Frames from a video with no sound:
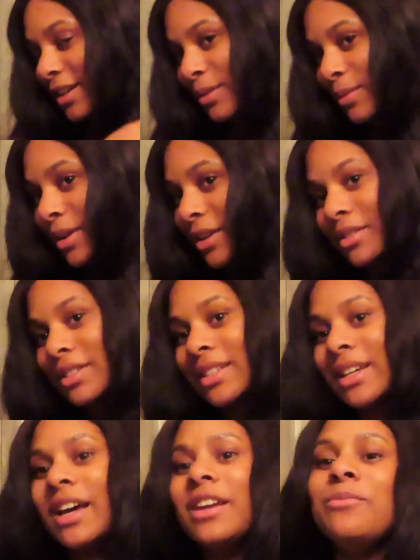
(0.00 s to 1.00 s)
what else
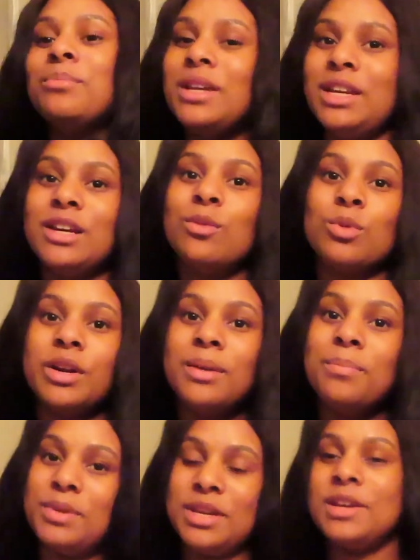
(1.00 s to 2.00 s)
kind of media would
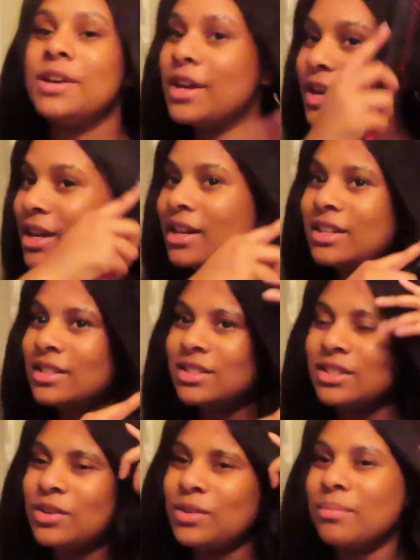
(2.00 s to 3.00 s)
it be?
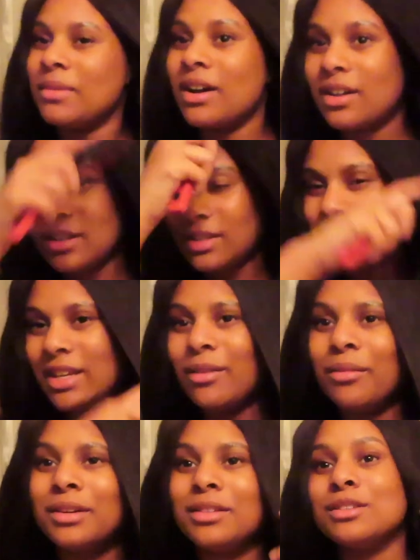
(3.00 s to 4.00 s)
So I'm not gonna say
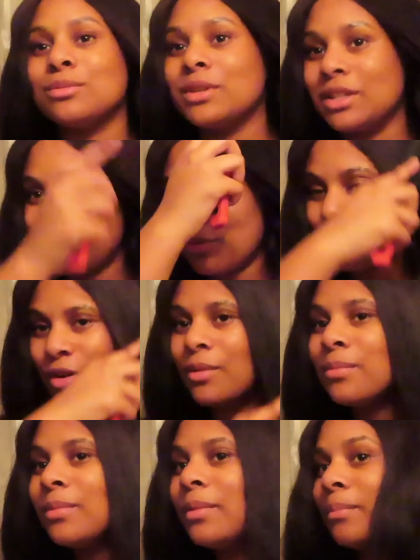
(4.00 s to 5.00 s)
where this wig is
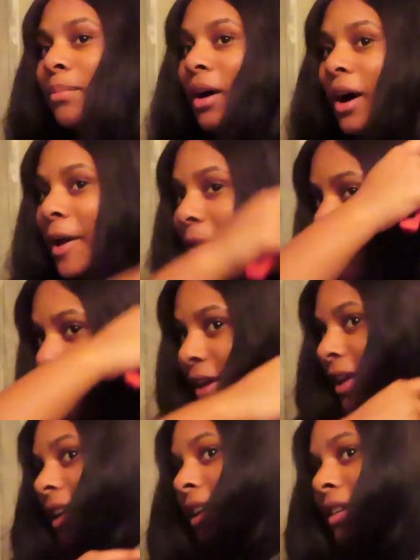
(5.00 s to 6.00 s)
from, but
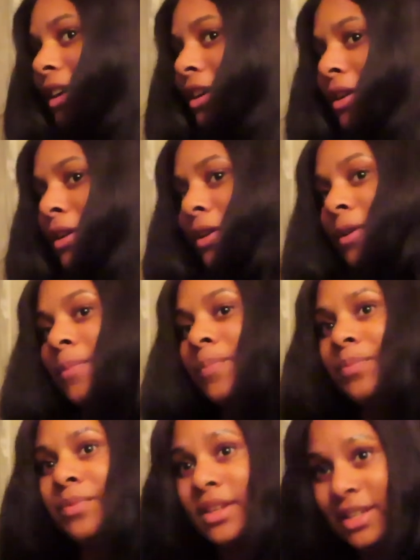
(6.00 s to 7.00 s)

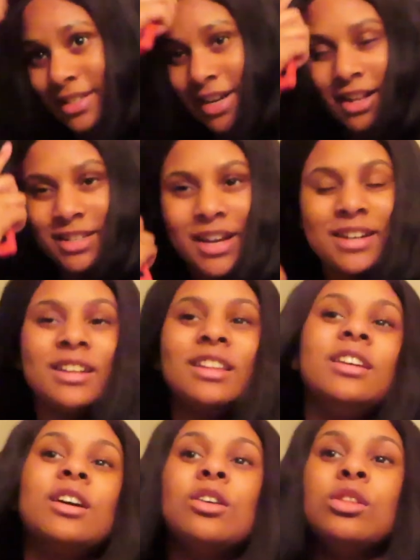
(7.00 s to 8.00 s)
it's now
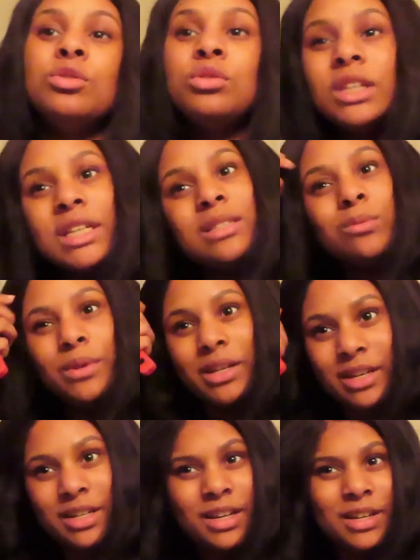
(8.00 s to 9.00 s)
technically a glueless
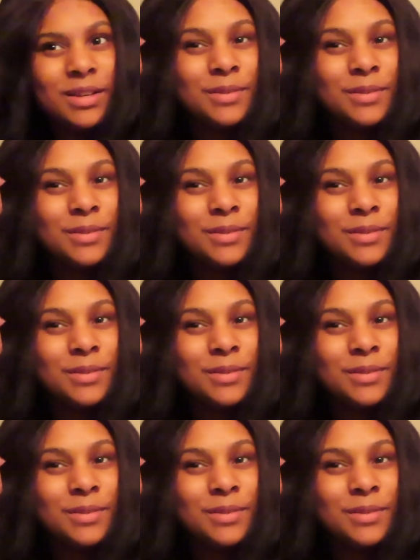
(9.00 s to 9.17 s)
wig